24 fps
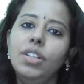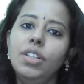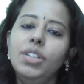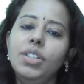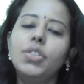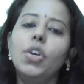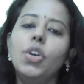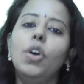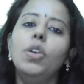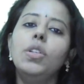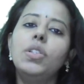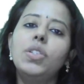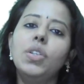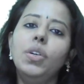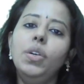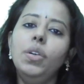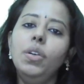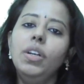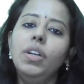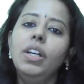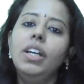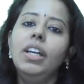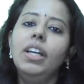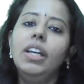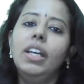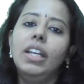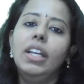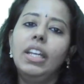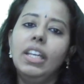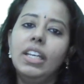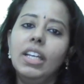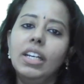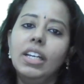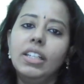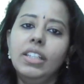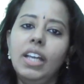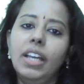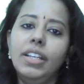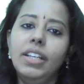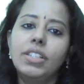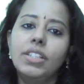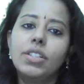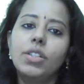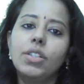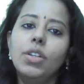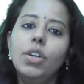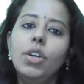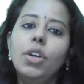is also
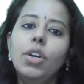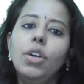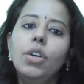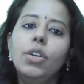recognized.